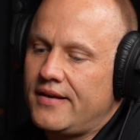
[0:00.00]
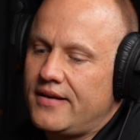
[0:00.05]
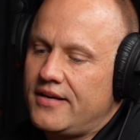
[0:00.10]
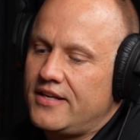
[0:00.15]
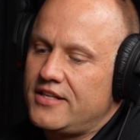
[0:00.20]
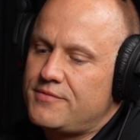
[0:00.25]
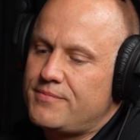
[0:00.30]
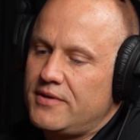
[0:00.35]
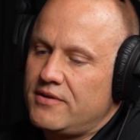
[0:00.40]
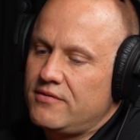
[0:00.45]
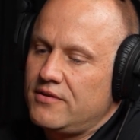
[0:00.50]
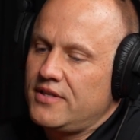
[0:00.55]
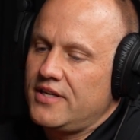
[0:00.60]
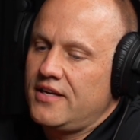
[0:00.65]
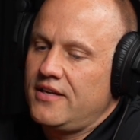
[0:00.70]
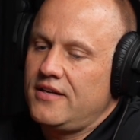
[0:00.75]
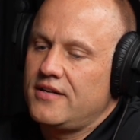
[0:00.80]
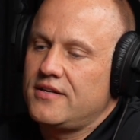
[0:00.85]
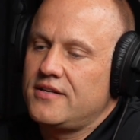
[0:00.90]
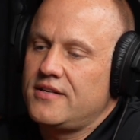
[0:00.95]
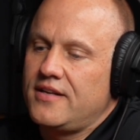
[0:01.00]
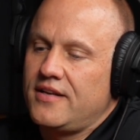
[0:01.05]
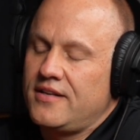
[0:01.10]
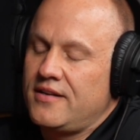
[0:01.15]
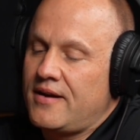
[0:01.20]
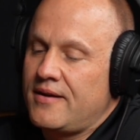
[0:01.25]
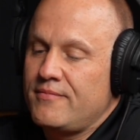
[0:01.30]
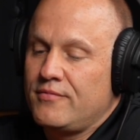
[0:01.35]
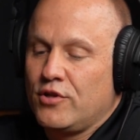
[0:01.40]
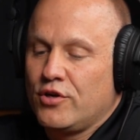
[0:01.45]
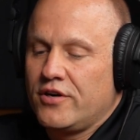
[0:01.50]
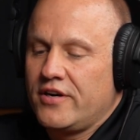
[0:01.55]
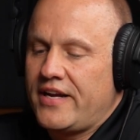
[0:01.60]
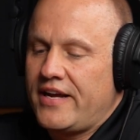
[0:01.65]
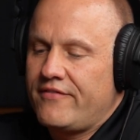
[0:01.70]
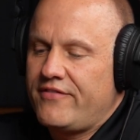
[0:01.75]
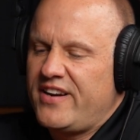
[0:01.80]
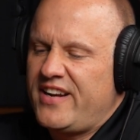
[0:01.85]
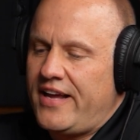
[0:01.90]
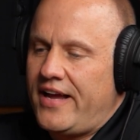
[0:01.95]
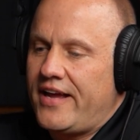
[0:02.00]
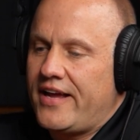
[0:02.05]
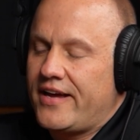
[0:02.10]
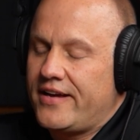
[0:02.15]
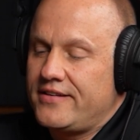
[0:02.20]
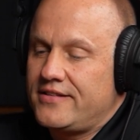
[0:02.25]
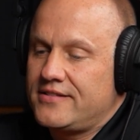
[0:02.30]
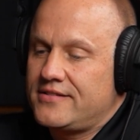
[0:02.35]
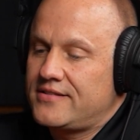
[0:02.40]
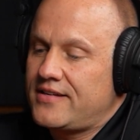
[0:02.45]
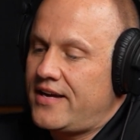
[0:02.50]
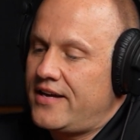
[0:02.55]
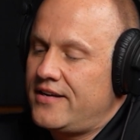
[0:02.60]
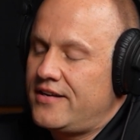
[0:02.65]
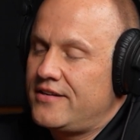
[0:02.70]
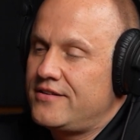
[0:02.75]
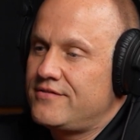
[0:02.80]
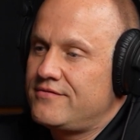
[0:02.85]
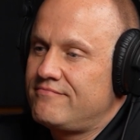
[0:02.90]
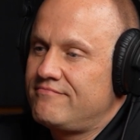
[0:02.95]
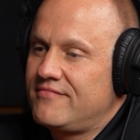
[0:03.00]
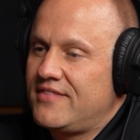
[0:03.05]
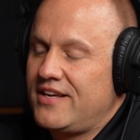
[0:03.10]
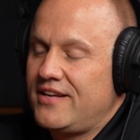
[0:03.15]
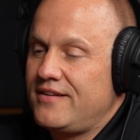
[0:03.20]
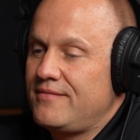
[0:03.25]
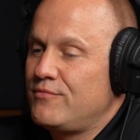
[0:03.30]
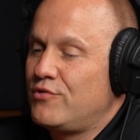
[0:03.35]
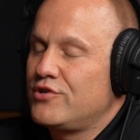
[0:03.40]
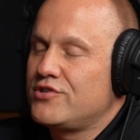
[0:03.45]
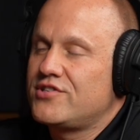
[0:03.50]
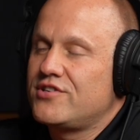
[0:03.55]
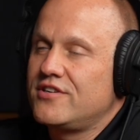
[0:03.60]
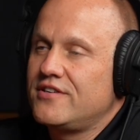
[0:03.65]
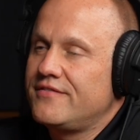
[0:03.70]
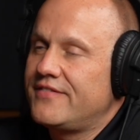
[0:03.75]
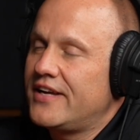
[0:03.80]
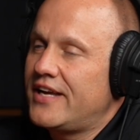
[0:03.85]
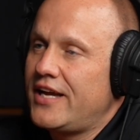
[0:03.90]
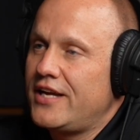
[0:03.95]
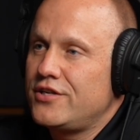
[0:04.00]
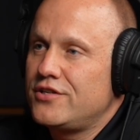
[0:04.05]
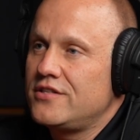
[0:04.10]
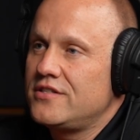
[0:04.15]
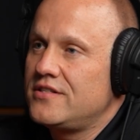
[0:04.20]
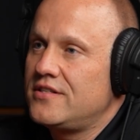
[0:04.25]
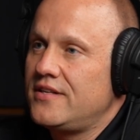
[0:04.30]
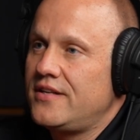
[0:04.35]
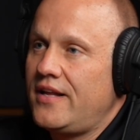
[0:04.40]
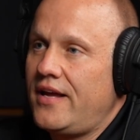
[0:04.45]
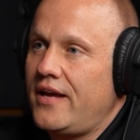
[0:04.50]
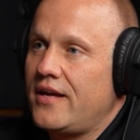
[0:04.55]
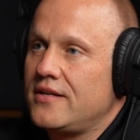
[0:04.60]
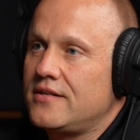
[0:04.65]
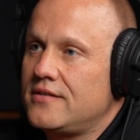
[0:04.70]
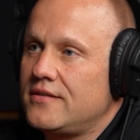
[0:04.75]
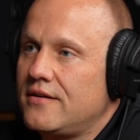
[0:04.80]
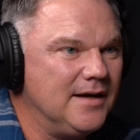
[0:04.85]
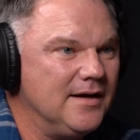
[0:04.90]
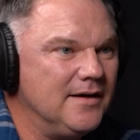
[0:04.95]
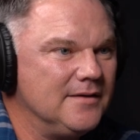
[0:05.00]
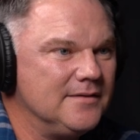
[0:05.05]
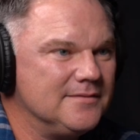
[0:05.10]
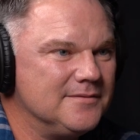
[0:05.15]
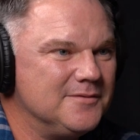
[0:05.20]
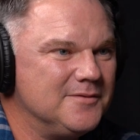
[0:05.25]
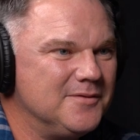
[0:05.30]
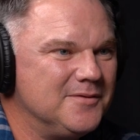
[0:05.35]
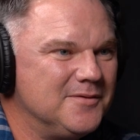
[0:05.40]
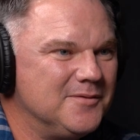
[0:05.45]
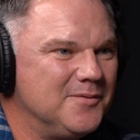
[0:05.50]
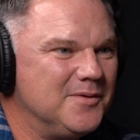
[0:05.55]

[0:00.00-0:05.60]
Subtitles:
it's been really good. And I learn every day. I just got done getting more certifications today. So it's just.